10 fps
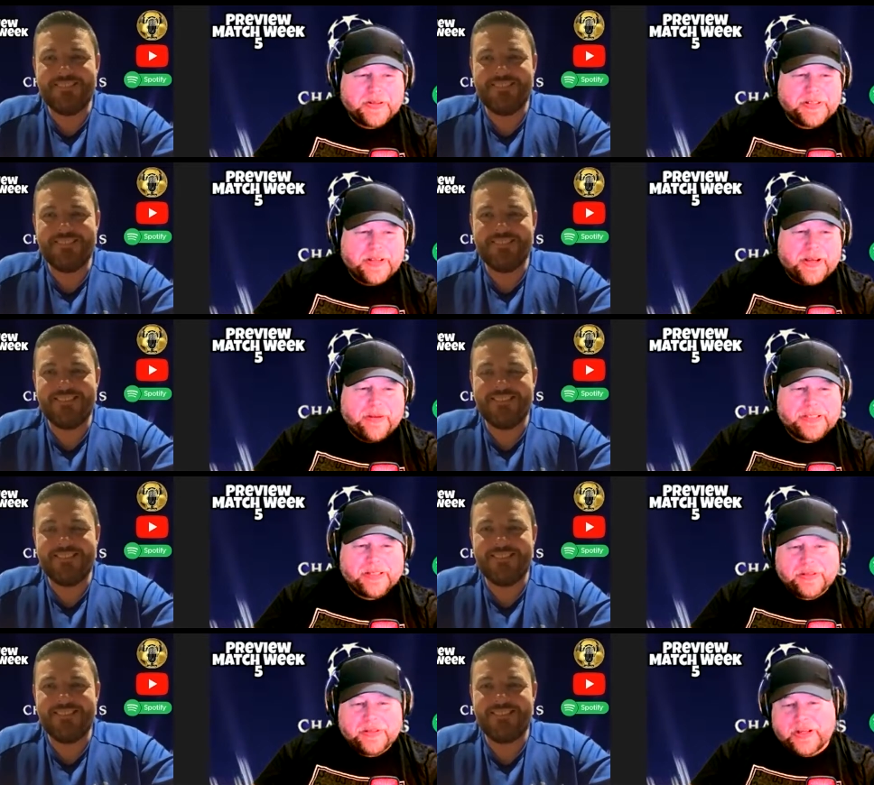Speaker 1: as always
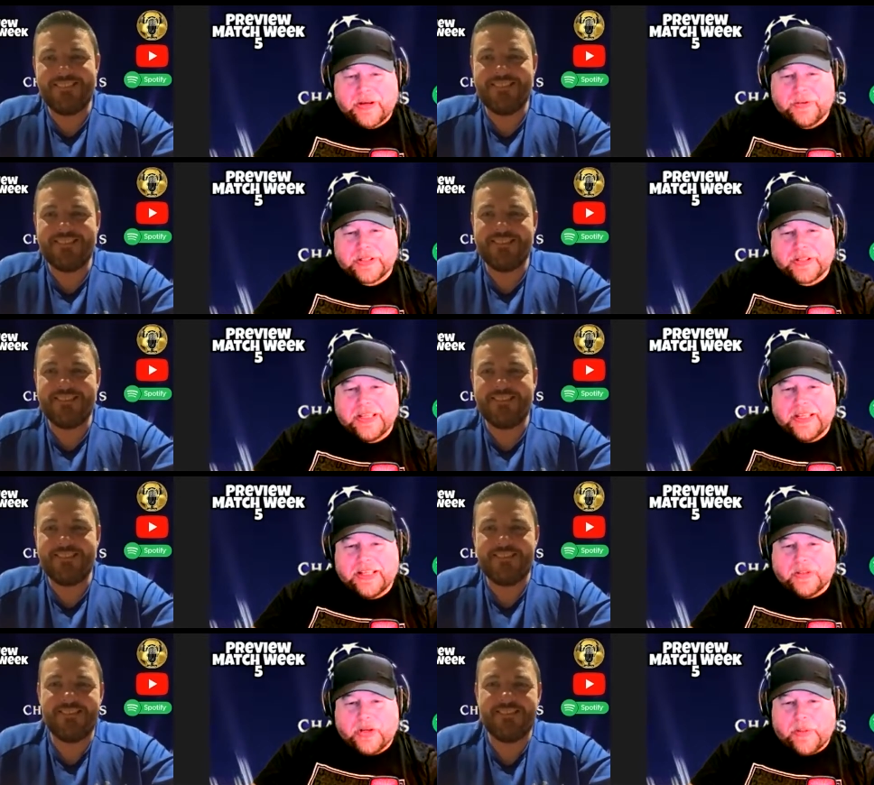doing the show with you.
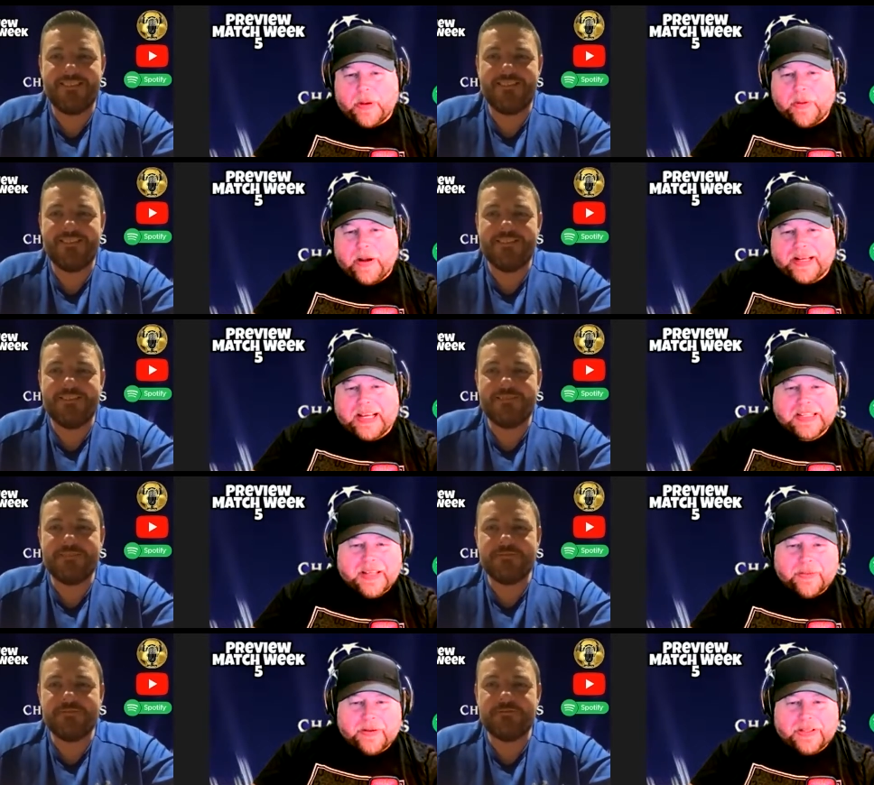Dynamo Podcast
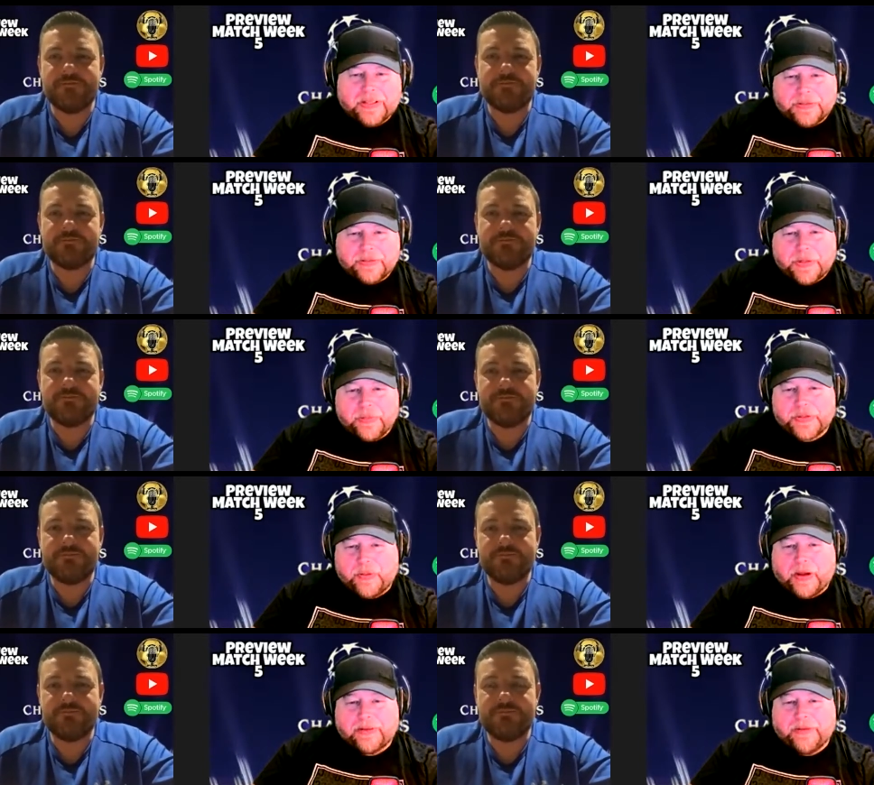Network on YouTube,
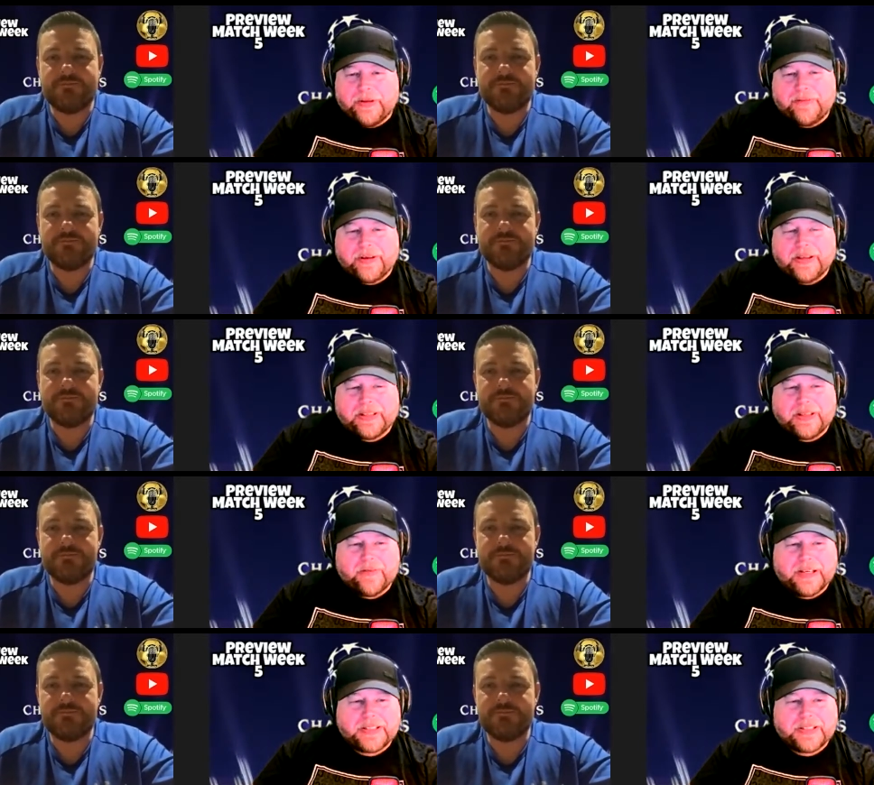Spotify for audio
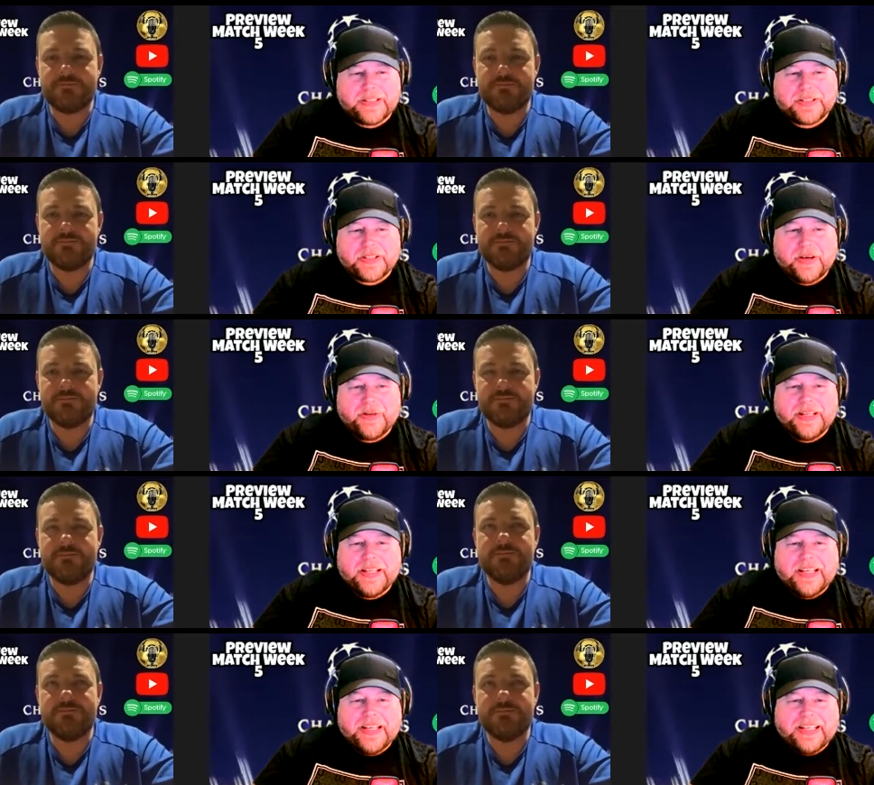versions of the show.
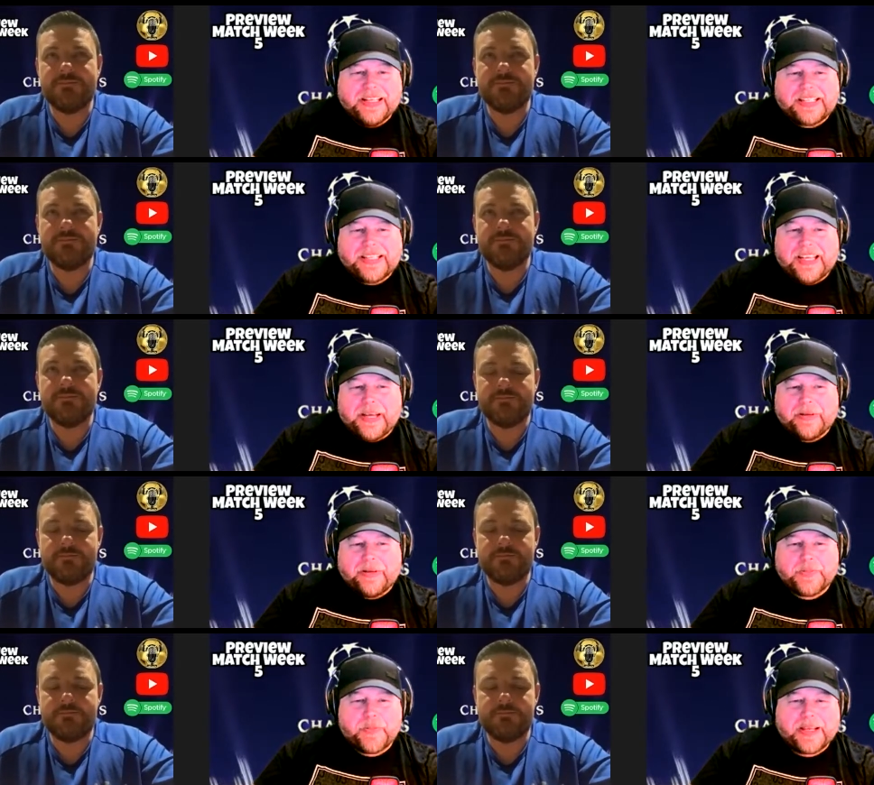Let's see how
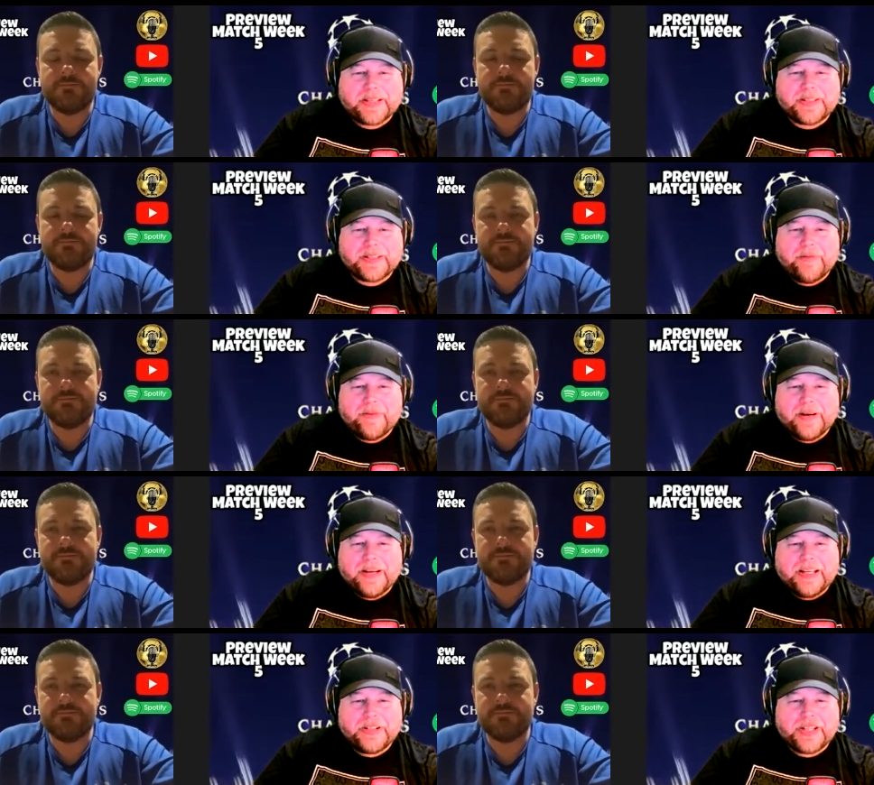these picks go for
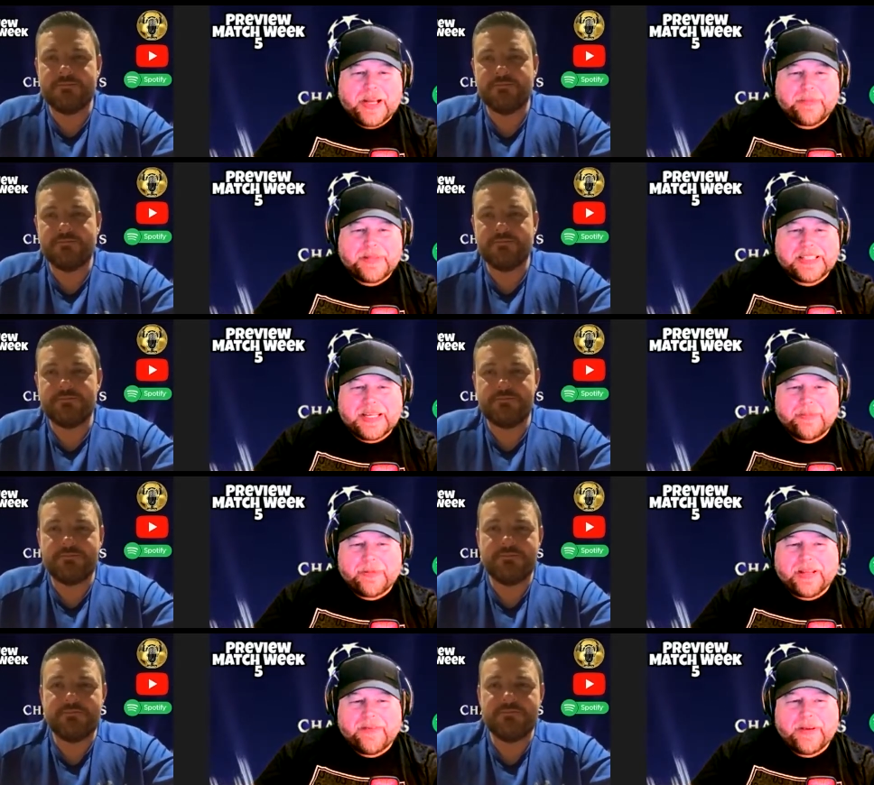Champions League
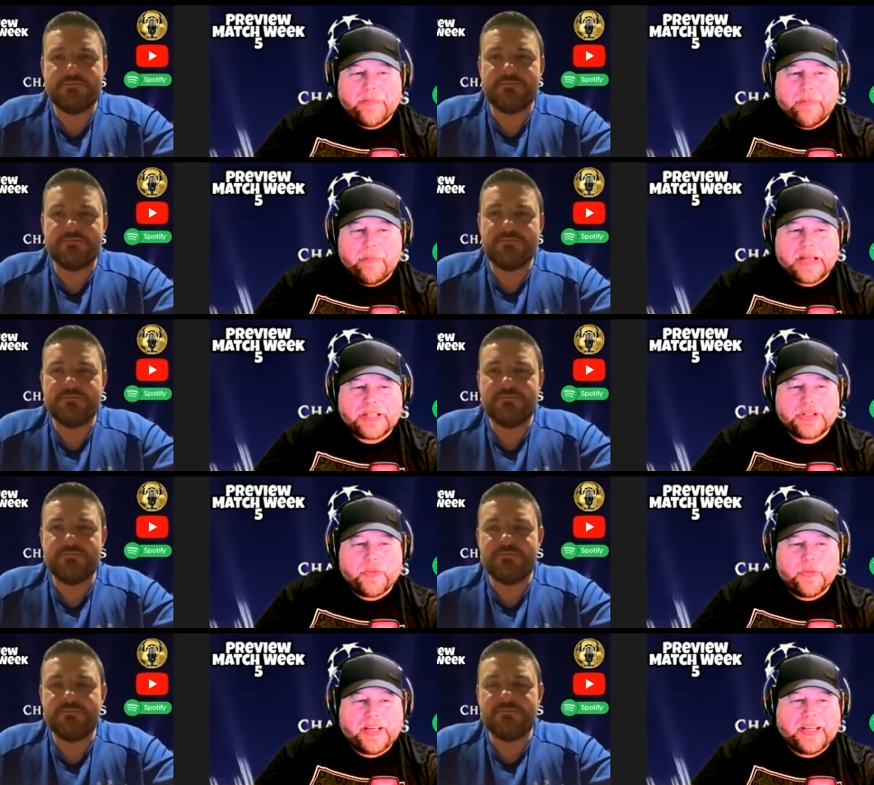preview match
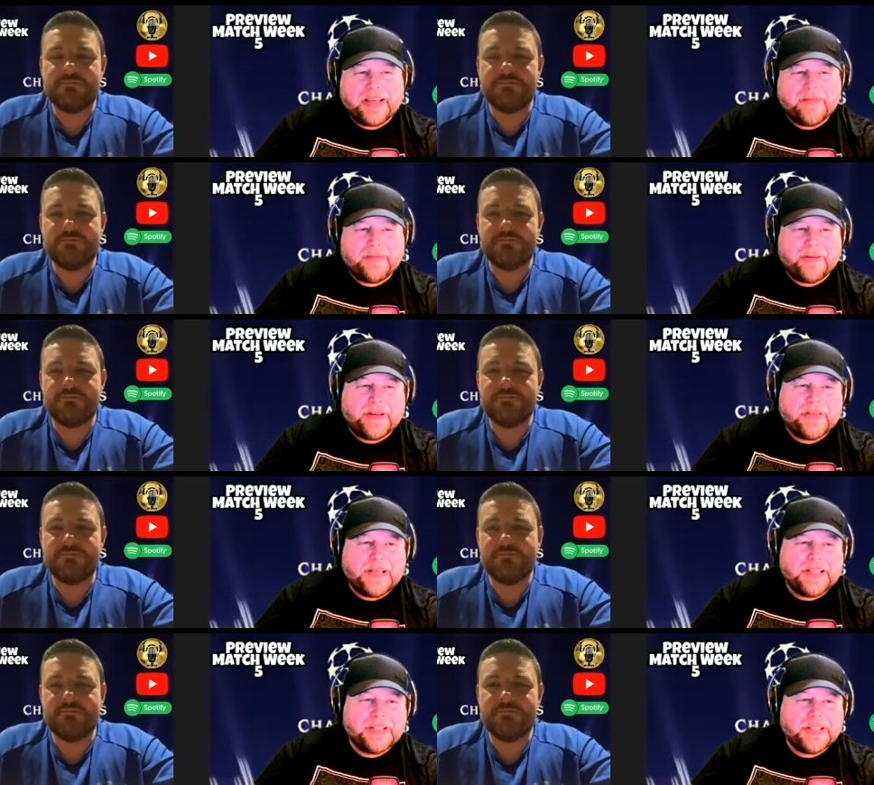week five.
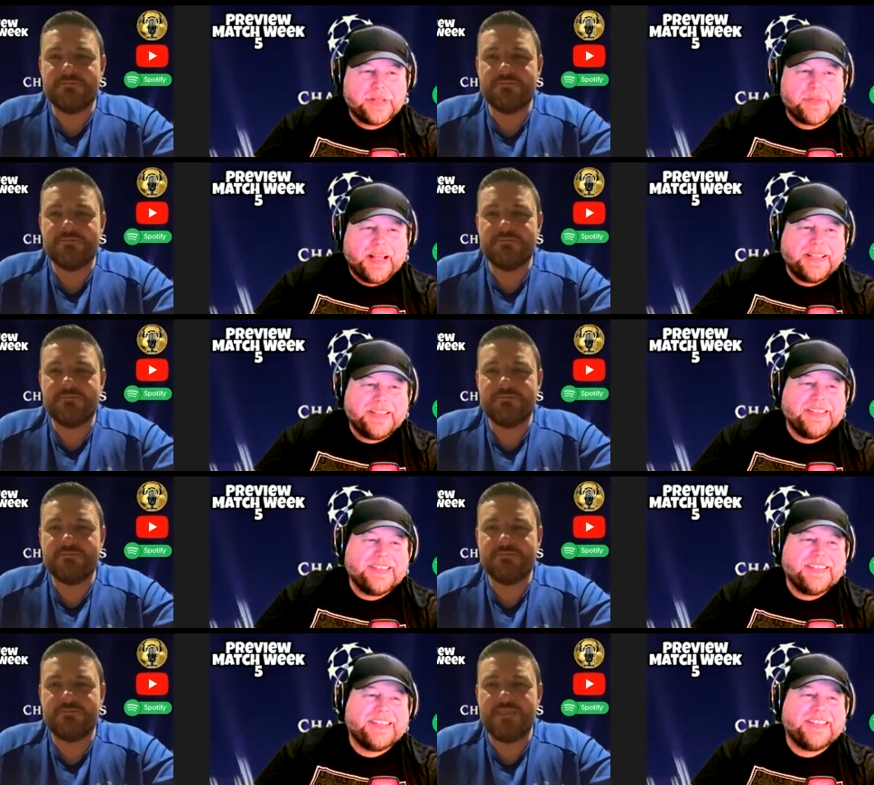Cheers, pal.
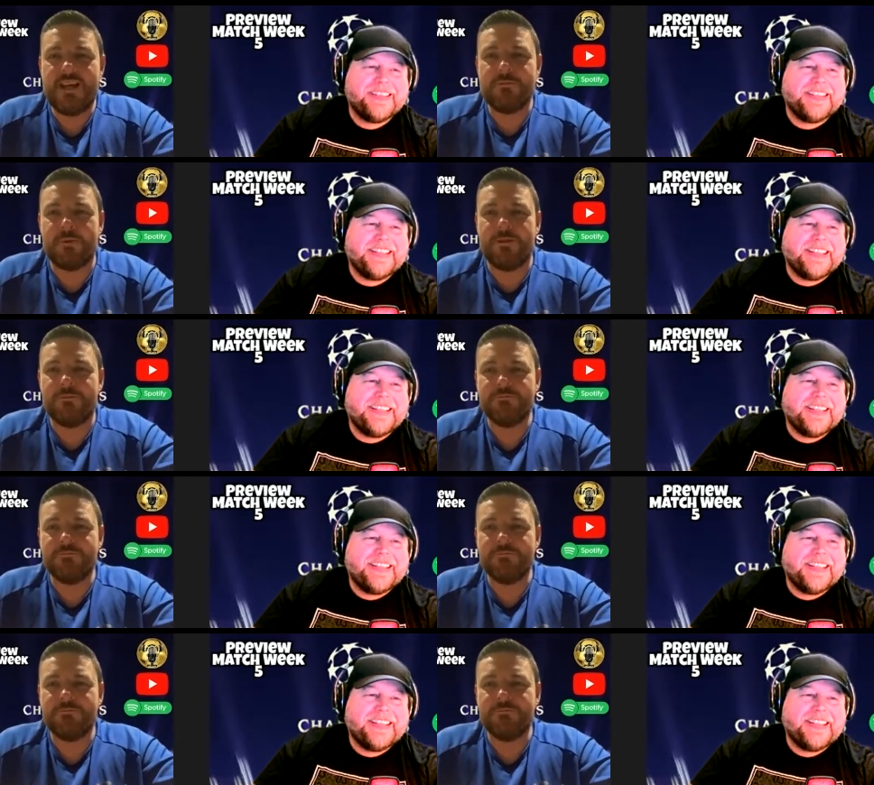
Speaker 2: Thanks, brother.